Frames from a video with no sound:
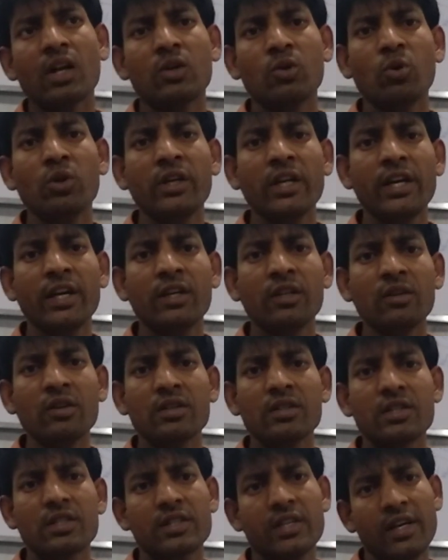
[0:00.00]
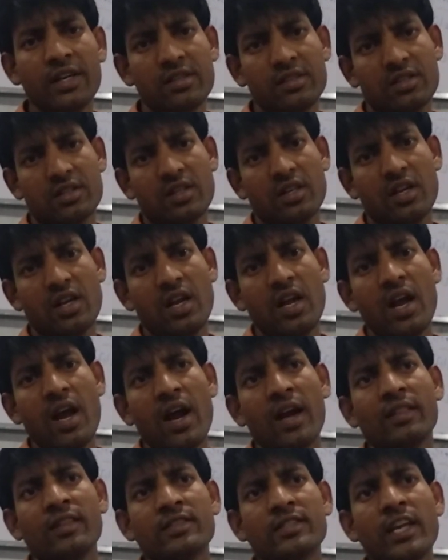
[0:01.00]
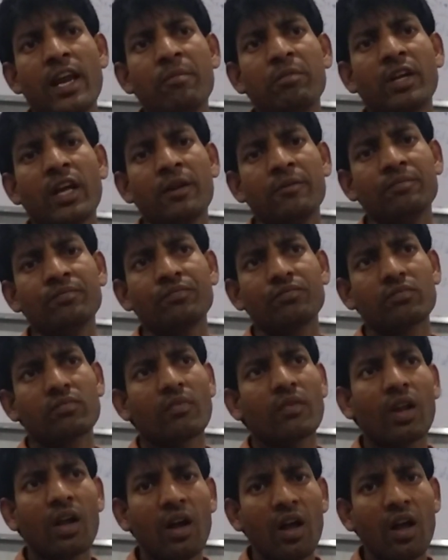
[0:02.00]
28 states. At the same time,